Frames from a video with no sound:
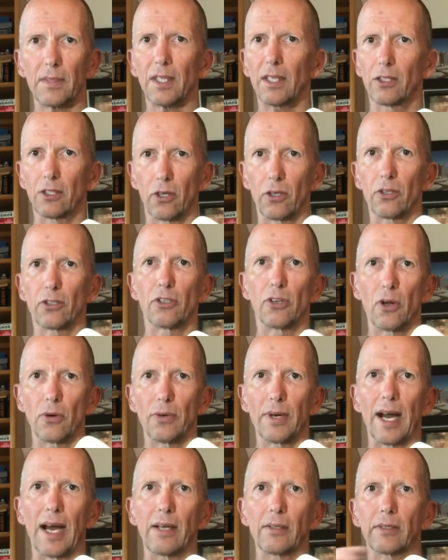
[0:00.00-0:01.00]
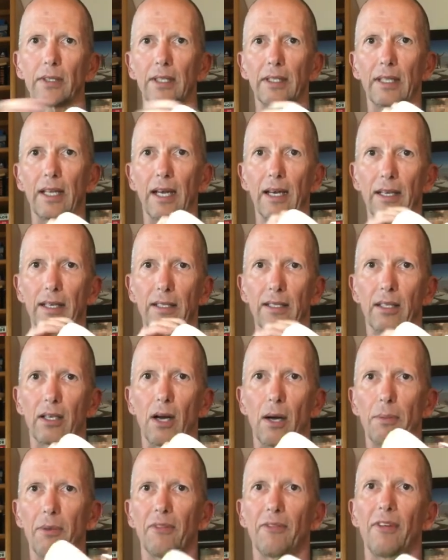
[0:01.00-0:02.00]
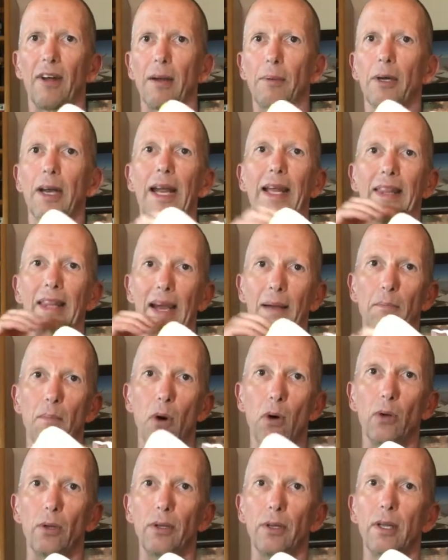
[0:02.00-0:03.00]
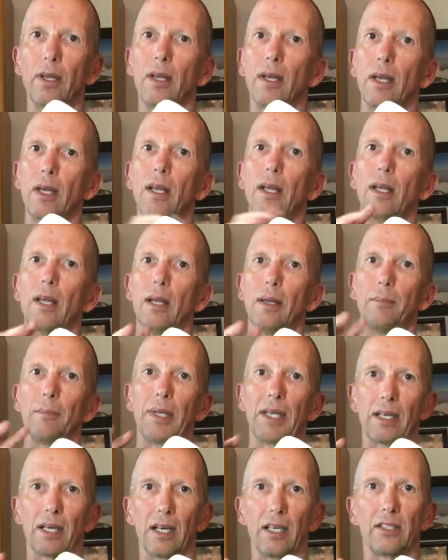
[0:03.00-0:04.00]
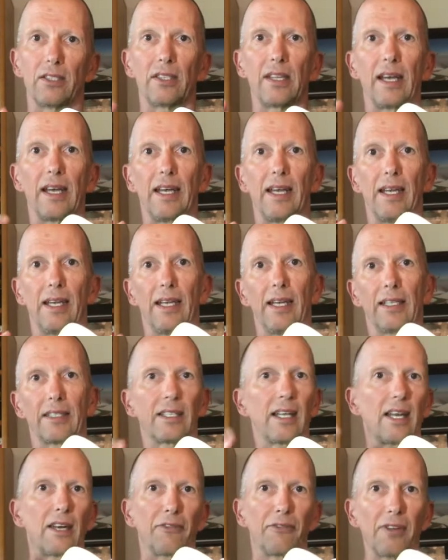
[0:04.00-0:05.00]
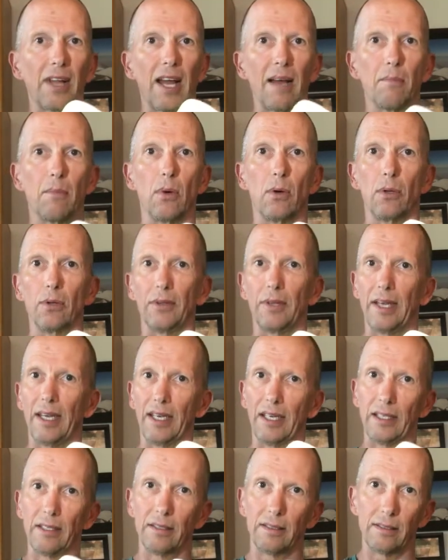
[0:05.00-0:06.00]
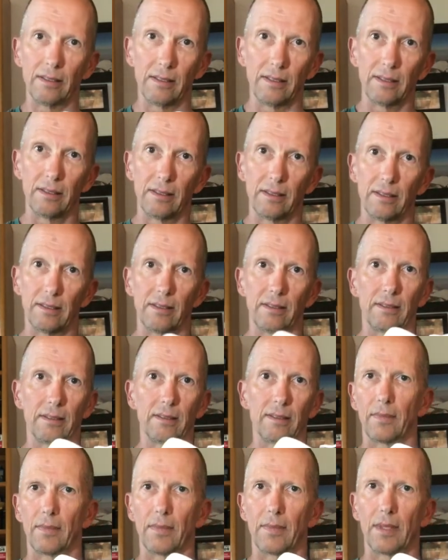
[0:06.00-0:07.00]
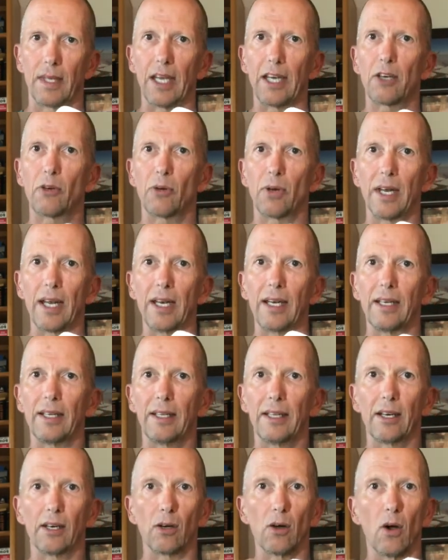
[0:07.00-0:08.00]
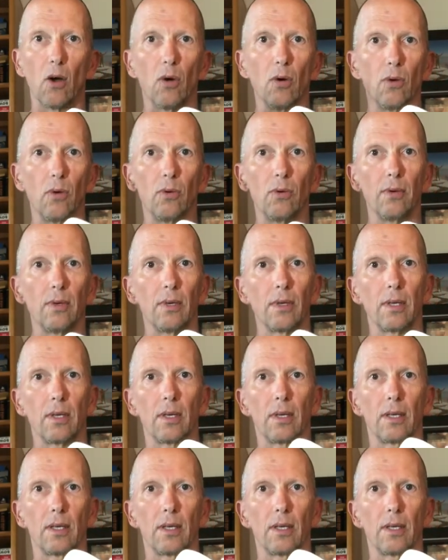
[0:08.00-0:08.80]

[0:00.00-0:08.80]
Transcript: So there's no doubt that that carbon fiber and that mold, because it's not a flat mold, they created their own